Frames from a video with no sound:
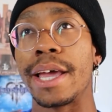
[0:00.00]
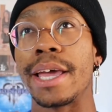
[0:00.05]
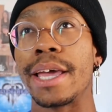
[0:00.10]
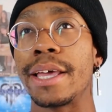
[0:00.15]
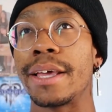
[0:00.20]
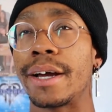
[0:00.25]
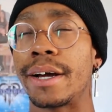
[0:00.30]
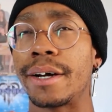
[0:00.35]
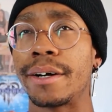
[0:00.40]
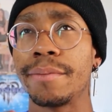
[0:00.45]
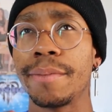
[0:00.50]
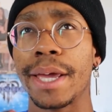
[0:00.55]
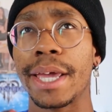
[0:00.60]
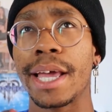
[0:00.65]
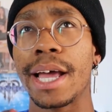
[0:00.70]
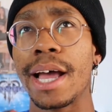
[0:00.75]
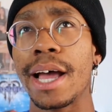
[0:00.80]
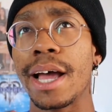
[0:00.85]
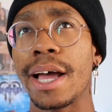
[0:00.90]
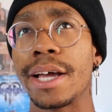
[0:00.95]
it, oh my
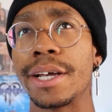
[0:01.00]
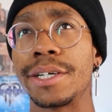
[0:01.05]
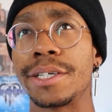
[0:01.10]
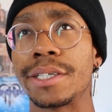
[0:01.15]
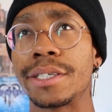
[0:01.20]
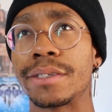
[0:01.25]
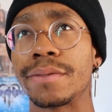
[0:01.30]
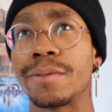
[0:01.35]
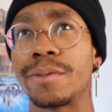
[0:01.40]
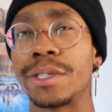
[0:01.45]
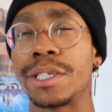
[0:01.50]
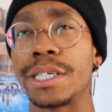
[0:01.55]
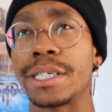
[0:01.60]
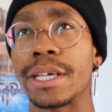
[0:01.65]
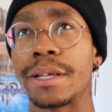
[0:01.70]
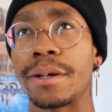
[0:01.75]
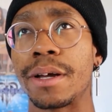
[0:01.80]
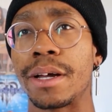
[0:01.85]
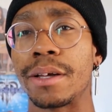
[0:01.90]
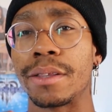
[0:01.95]
gosh, when she
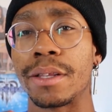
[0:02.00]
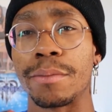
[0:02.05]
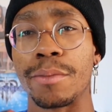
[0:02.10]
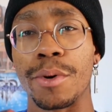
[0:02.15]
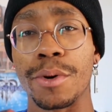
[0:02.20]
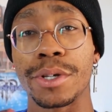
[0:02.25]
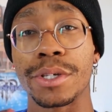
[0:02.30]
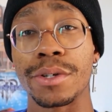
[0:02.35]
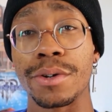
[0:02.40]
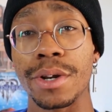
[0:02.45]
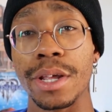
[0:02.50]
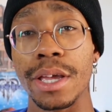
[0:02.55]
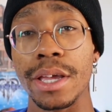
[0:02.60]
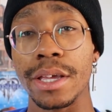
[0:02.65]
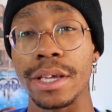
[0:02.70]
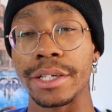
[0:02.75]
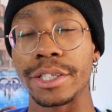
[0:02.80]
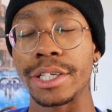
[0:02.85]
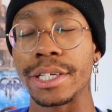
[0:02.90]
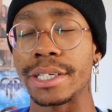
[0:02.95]
said uh, the
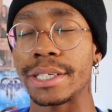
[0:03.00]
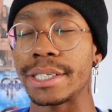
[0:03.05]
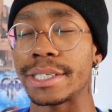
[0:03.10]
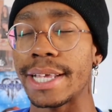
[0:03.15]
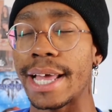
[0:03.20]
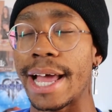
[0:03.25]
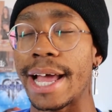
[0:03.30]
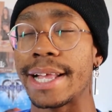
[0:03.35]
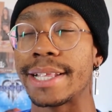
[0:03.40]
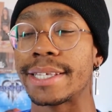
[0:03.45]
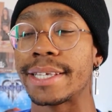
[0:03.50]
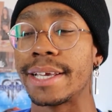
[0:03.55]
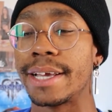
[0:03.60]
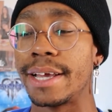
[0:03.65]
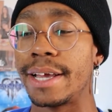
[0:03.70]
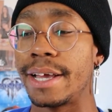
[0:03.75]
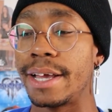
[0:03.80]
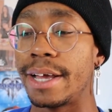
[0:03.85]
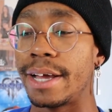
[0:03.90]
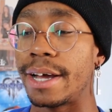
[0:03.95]
moksori, she just adds
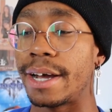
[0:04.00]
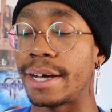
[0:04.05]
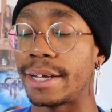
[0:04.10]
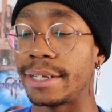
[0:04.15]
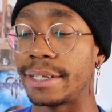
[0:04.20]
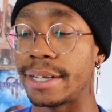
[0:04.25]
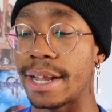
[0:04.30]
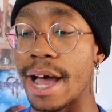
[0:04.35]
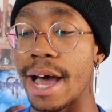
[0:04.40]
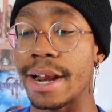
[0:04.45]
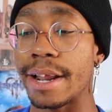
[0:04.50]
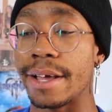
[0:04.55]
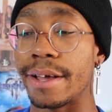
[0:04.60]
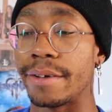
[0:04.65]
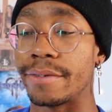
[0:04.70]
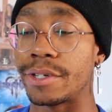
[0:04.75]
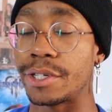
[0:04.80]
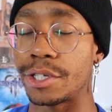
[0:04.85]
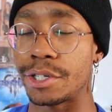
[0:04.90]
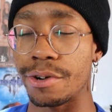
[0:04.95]
a lot
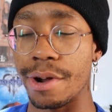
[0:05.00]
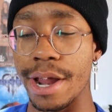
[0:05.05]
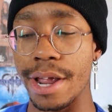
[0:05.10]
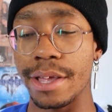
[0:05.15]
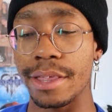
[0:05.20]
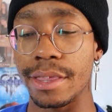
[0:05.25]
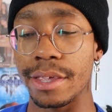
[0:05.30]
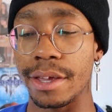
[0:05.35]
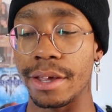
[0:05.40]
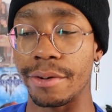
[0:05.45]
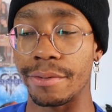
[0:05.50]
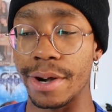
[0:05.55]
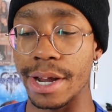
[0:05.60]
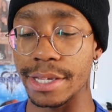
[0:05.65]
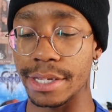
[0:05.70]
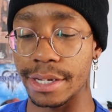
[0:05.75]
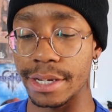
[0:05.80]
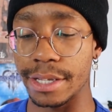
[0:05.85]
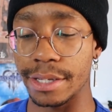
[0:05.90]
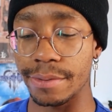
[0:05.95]
of strength and
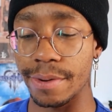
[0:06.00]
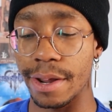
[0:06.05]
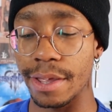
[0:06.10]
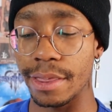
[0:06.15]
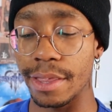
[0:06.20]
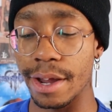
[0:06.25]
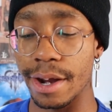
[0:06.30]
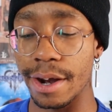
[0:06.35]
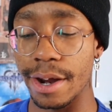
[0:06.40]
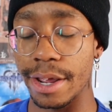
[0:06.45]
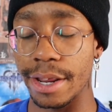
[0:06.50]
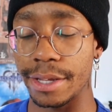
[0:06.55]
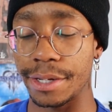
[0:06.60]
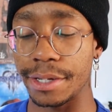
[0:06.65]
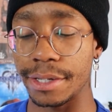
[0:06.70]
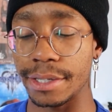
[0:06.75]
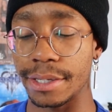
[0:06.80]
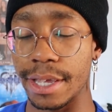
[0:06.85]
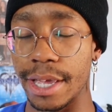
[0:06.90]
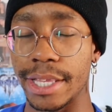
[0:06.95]
resonance right there and it's
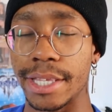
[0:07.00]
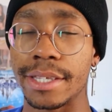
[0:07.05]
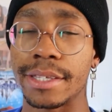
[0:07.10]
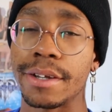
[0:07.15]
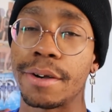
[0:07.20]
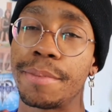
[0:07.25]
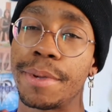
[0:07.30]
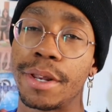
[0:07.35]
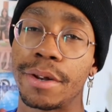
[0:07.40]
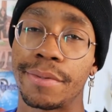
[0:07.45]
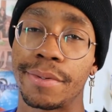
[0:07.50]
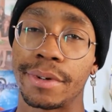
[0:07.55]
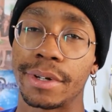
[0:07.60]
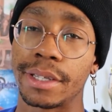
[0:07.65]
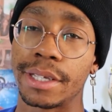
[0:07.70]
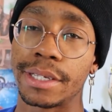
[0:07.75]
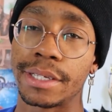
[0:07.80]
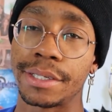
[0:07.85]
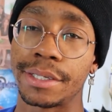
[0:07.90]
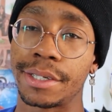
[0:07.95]
just it's so beautiful to
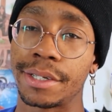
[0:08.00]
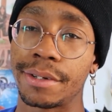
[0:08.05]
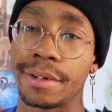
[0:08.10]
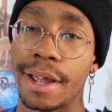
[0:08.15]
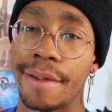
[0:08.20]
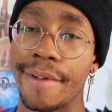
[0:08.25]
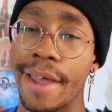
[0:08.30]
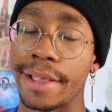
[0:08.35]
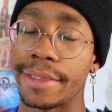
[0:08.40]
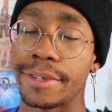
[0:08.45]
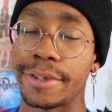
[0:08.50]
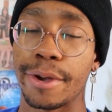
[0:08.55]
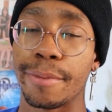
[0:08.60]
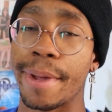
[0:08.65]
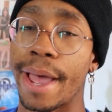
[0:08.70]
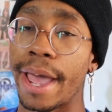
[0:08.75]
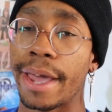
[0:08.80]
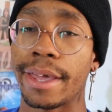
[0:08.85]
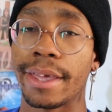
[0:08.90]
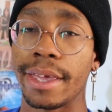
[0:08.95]
listen to i've had to go
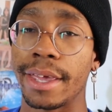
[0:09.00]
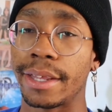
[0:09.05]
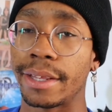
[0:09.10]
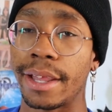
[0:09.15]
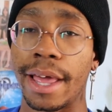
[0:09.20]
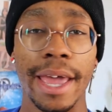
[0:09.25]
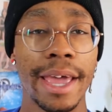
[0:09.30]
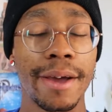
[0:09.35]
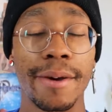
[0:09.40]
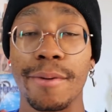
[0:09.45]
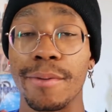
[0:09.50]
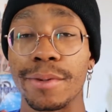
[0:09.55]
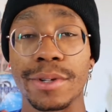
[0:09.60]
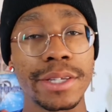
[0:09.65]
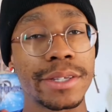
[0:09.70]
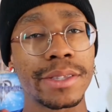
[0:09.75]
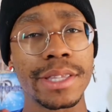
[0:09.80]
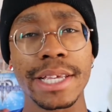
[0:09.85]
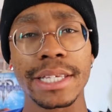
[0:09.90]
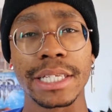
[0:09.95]
back and like
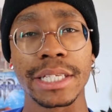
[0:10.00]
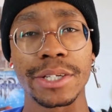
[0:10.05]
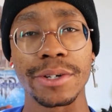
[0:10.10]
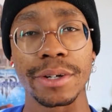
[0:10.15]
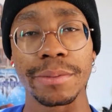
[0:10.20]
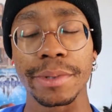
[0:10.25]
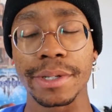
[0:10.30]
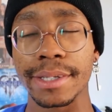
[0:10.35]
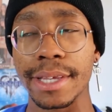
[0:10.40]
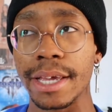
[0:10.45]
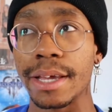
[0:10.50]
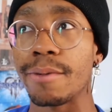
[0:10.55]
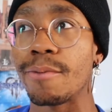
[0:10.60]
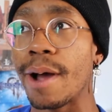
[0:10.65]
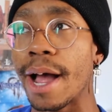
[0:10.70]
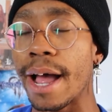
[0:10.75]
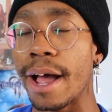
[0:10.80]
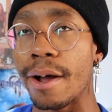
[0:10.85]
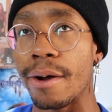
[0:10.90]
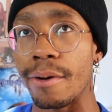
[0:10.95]
just listen to it i'm just like
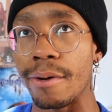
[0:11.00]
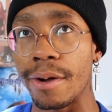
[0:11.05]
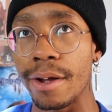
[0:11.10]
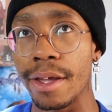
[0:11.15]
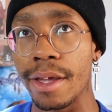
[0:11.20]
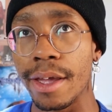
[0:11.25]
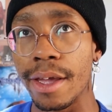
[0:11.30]
wow